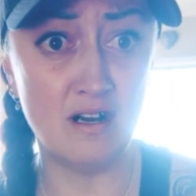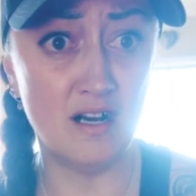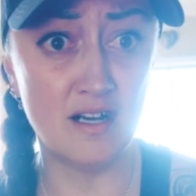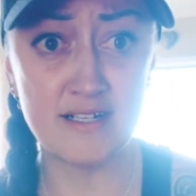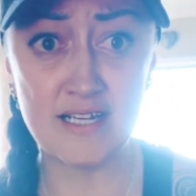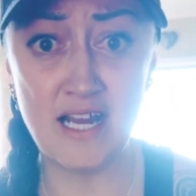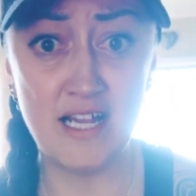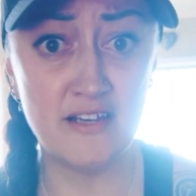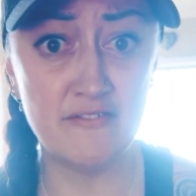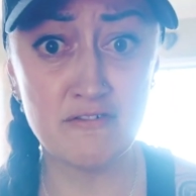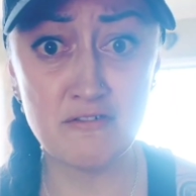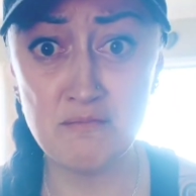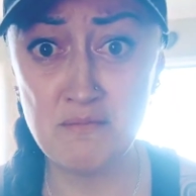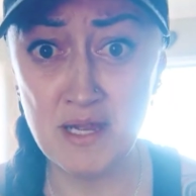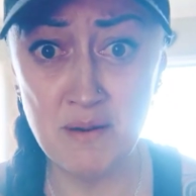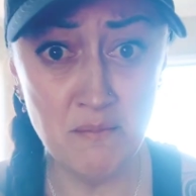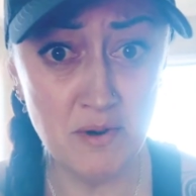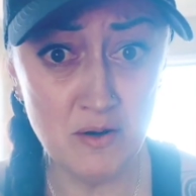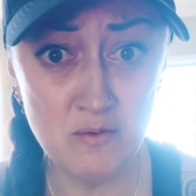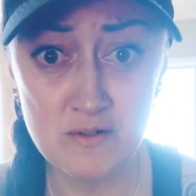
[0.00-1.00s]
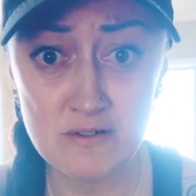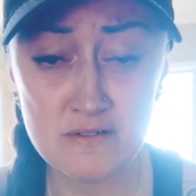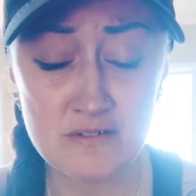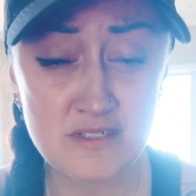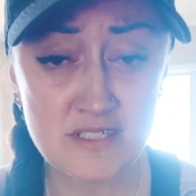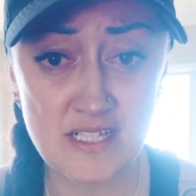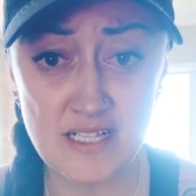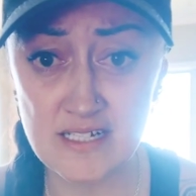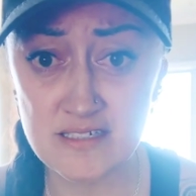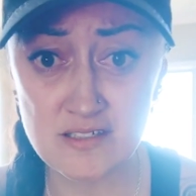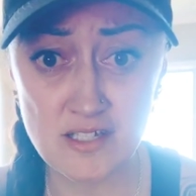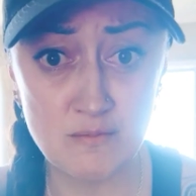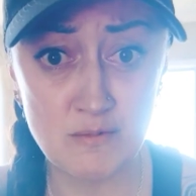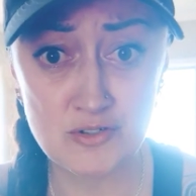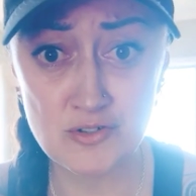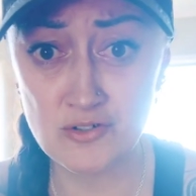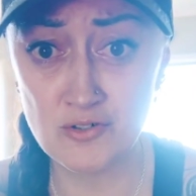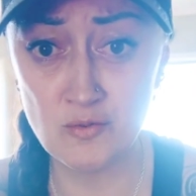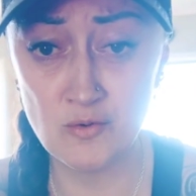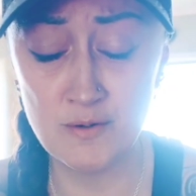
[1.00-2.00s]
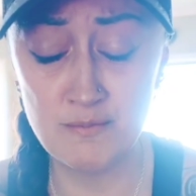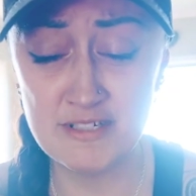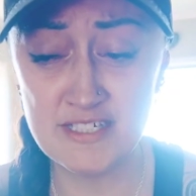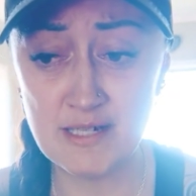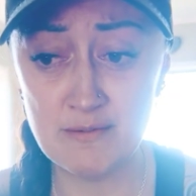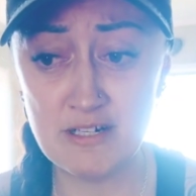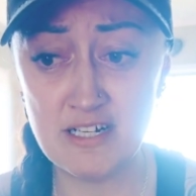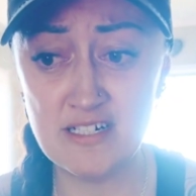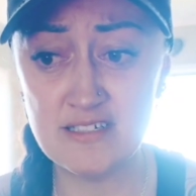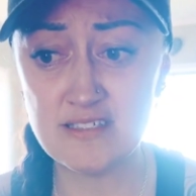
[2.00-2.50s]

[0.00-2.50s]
I can't even remember when was the last time I took a worming tablet.